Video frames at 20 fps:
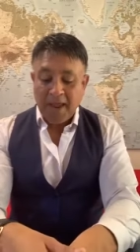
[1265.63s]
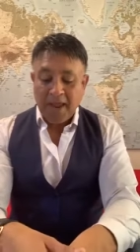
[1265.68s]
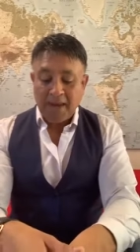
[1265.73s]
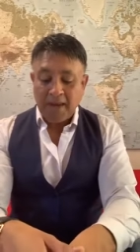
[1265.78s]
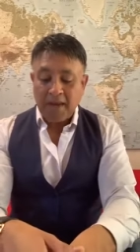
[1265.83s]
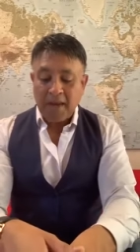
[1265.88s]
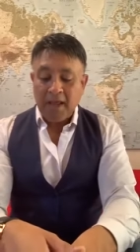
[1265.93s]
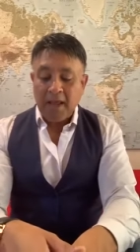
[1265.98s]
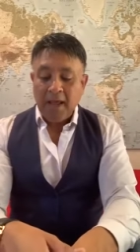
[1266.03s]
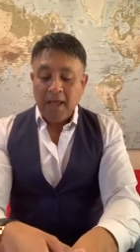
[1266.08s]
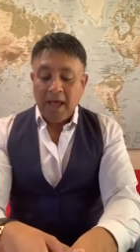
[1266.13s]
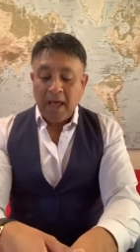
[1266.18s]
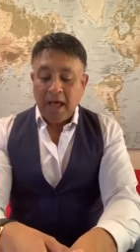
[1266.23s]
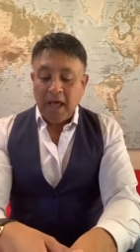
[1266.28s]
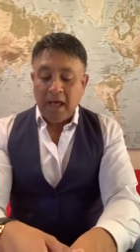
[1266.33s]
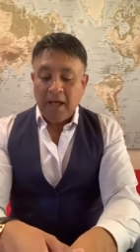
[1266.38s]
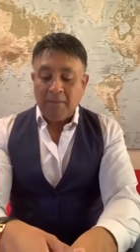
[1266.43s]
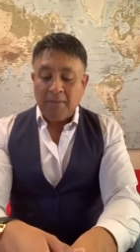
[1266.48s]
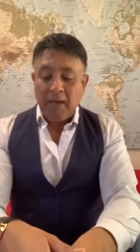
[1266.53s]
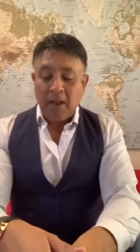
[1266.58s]
ahead.
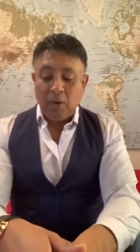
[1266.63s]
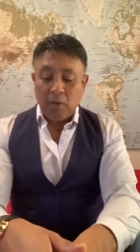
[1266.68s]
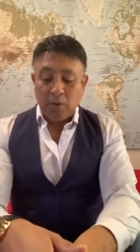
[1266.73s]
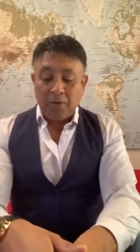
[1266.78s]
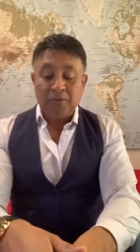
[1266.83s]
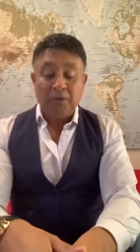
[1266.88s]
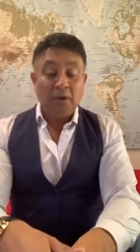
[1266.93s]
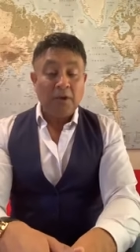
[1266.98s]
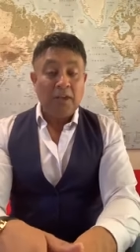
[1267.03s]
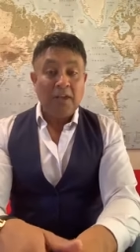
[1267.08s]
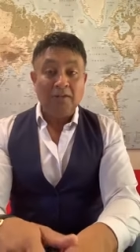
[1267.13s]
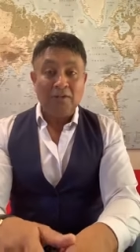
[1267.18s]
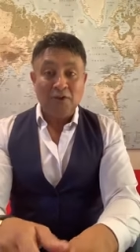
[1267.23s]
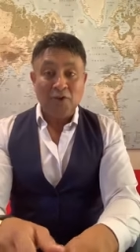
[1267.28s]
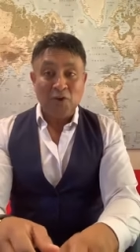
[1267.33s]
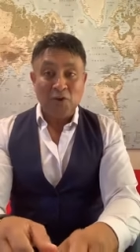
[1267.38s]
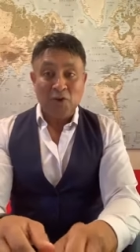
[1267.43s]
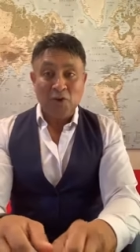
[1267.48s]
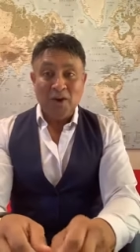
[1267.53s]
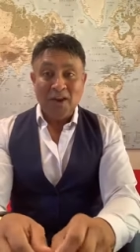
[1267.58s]
Um, I'll also give
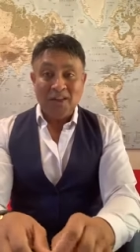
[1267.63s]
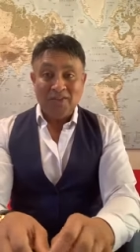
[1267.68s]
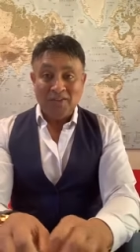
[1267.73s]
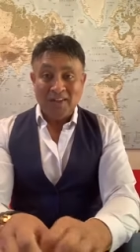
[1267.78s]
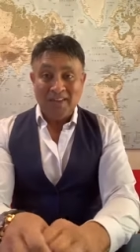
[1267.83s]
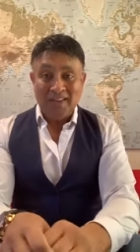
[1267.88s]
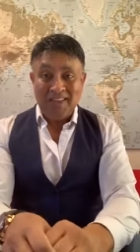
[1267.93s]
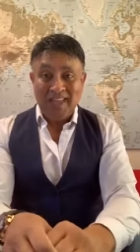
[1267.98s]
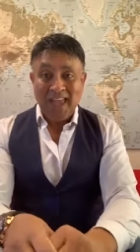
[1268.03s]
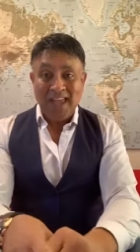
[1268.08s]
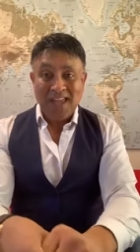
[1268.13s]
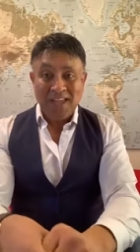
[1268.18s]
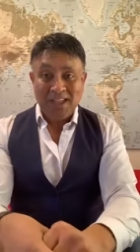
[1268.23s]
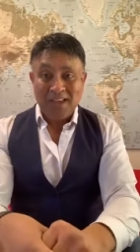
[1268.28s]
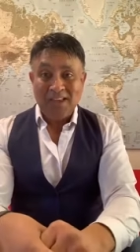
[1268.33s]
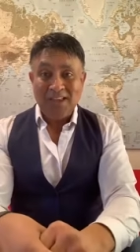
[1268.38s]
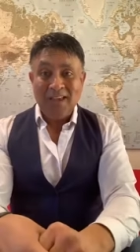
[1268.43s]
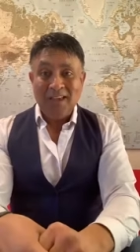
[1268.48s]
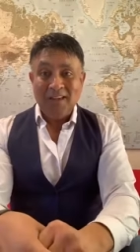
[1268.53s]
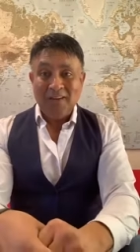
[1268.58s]
you the
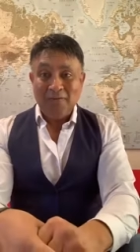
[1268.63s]
date